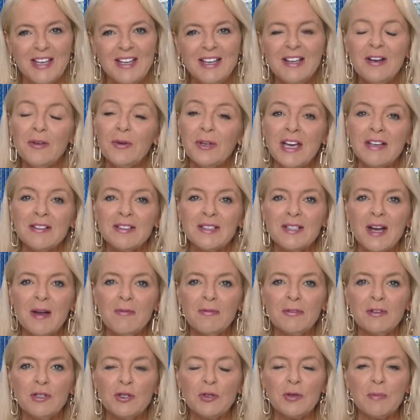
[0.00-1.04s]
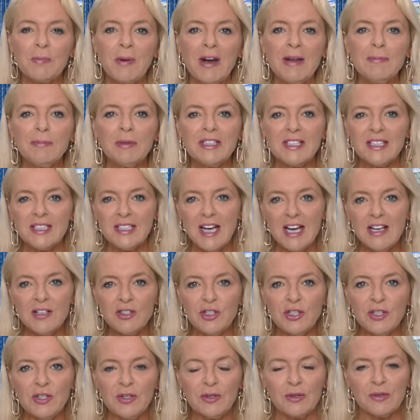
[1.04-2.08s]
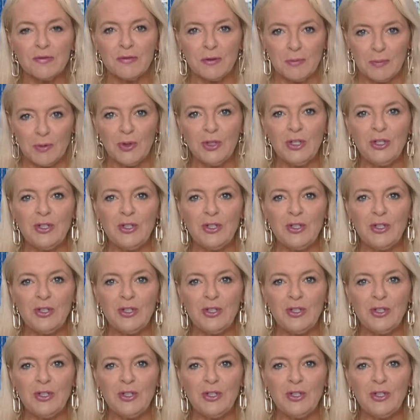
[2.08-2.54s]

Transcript: Well, now it's time for a short break, but stay tuned for more